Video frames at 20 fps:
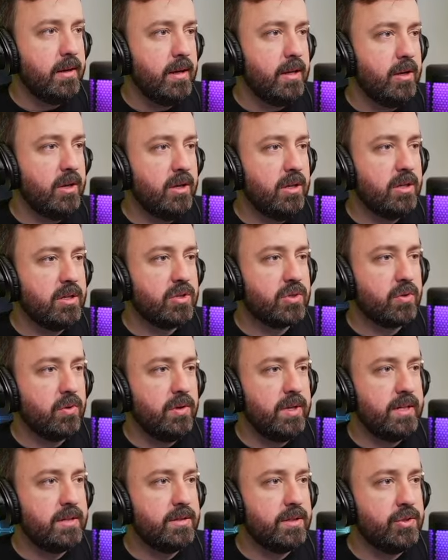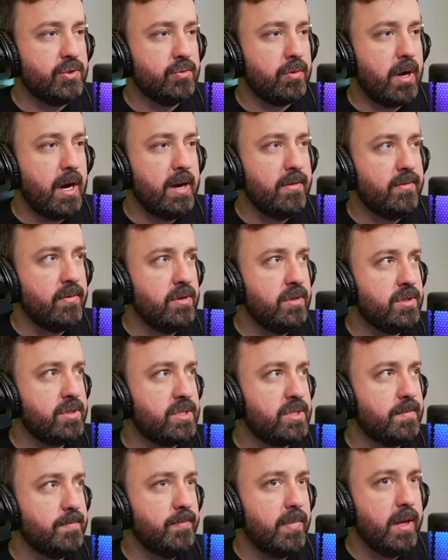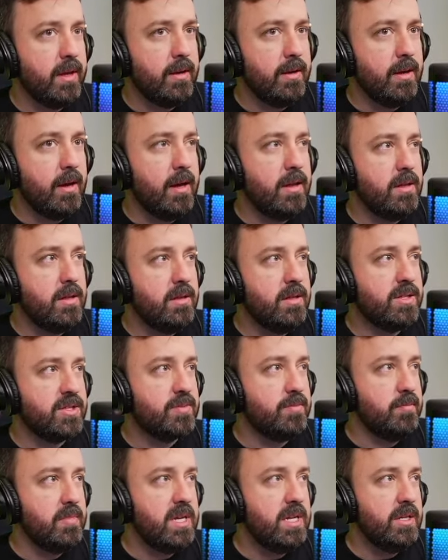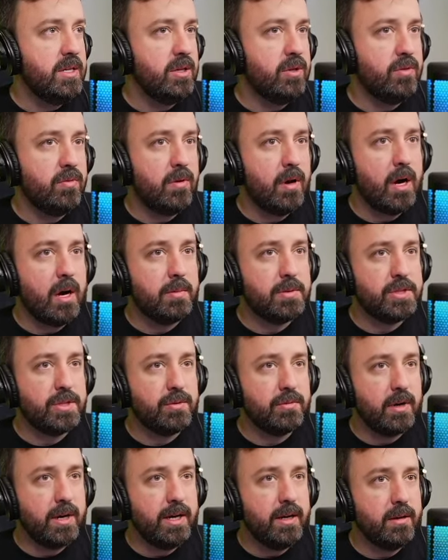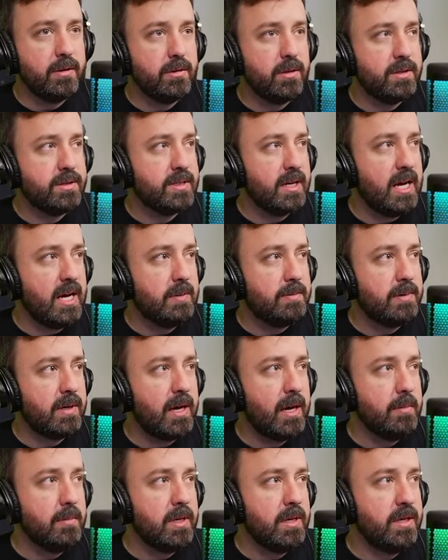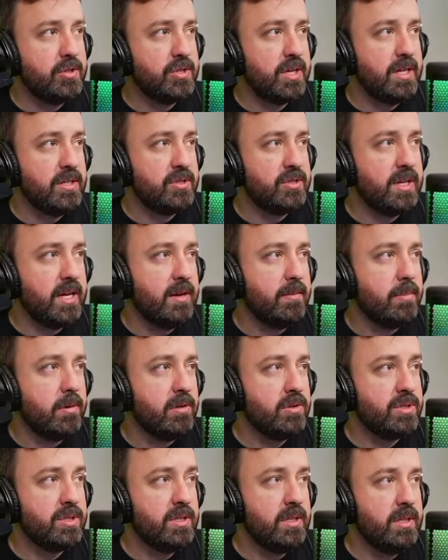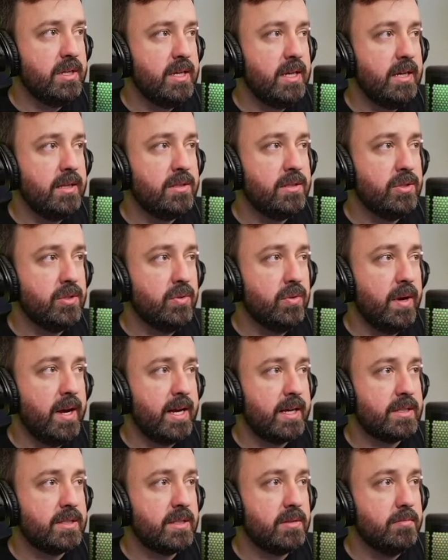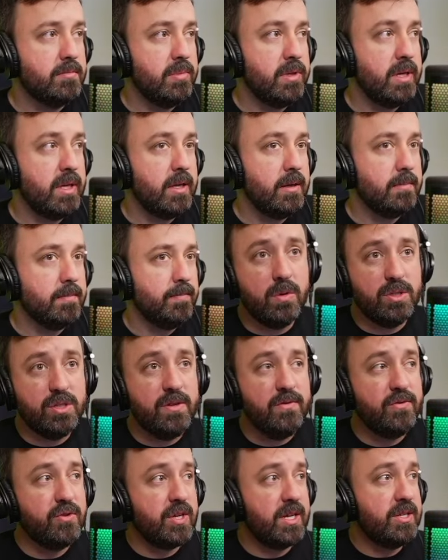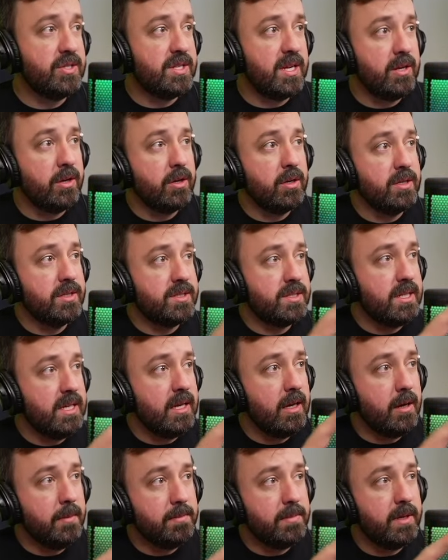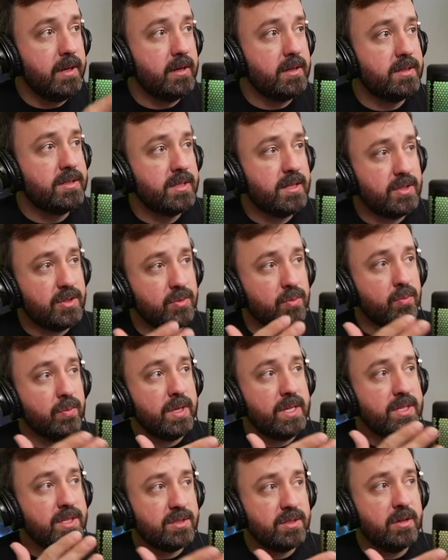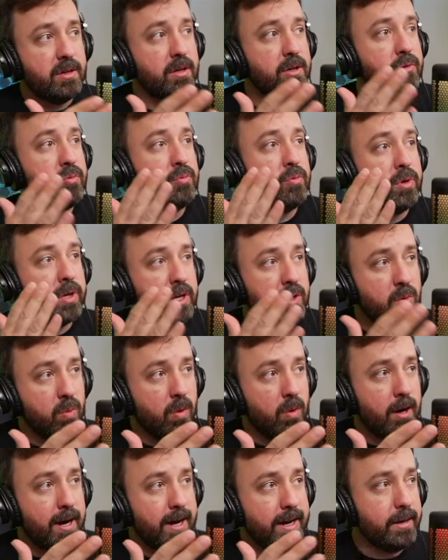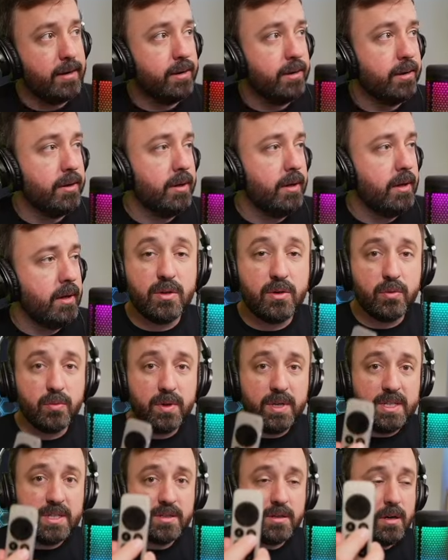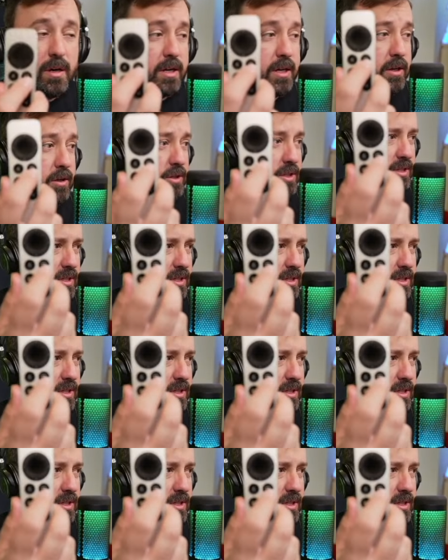and you're going to scroll down to drivers, and then this menu option right here on the top, I'm going to change that personally to XMB. And once you've changed that, you're going to see up there it says restart required. So to restart, you're